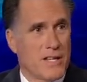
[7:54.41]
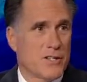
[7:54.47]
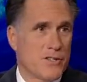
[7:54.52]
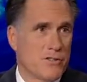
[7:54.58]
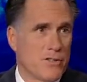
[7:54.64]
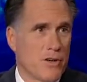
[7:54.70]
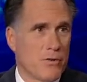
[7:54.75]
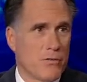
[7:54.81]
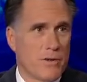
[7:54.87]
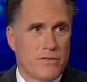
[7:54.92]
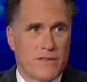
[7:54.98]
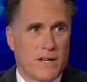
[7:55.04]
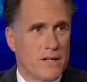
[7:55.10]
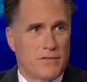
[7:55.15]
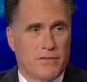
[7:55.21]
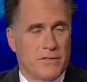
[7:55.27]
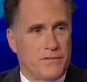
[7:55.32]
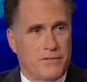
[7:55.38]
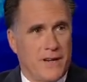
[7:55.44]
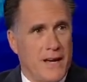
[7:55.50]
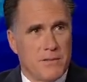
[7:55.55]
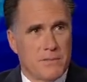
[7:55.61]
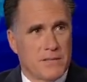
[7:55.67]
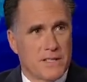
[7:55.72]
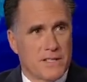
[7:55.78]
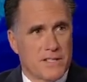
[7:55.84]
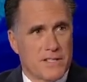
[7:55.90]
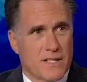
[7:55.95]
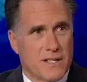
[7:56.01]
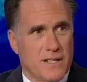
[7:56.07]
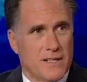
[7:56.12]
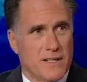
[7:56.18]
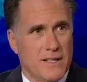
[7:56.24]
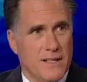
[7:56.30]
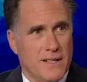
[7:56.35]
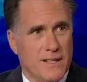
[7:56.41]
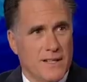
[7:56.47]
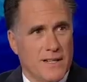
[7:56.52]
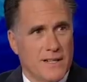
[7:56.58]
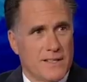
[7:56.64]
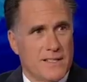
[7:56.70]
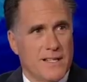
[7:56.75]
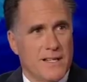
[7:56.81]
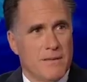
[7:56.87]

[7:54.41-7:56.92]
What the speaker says: As you know, we've got fabulous team of Republicans.